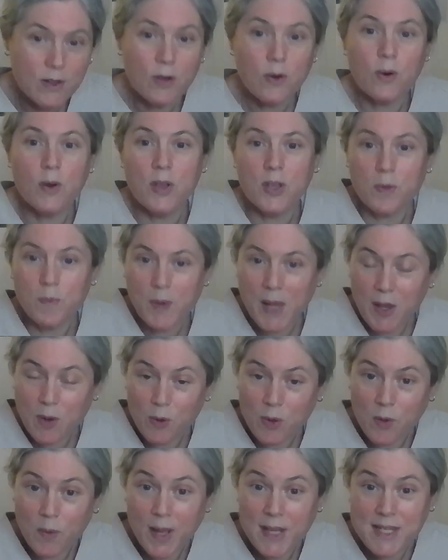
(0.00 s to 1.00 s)
we can play all
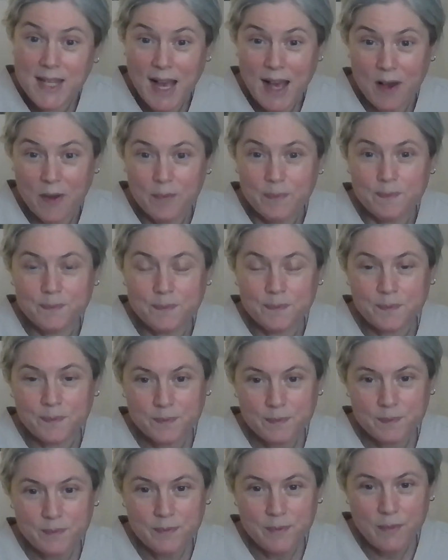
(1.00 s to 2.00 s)
the way
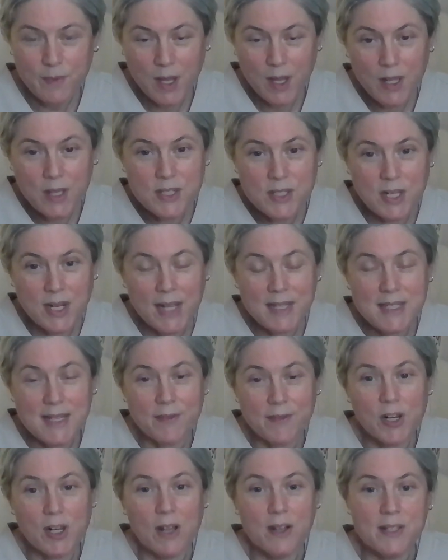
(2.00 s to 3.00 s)
down. So let's have
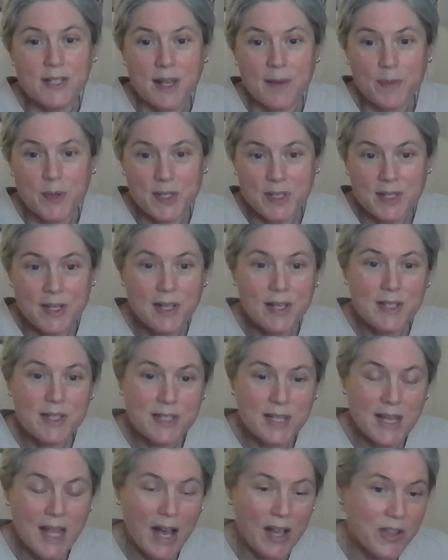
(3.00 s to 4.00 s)
a close-up and
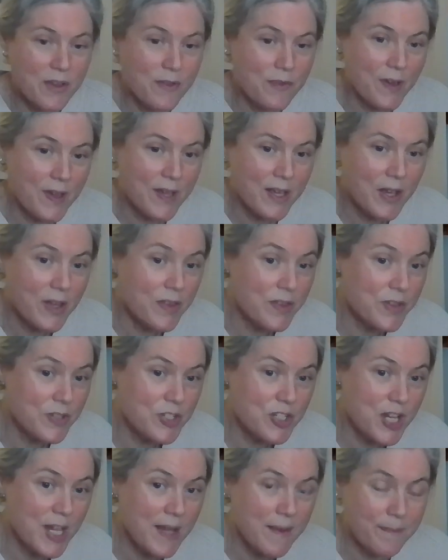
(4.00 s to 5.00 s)
see how you finger the
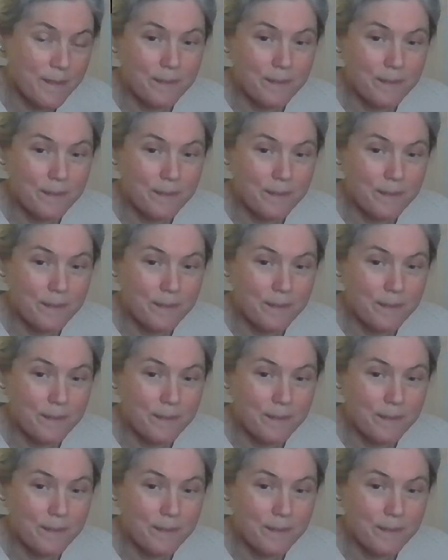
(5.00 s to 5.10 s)
G.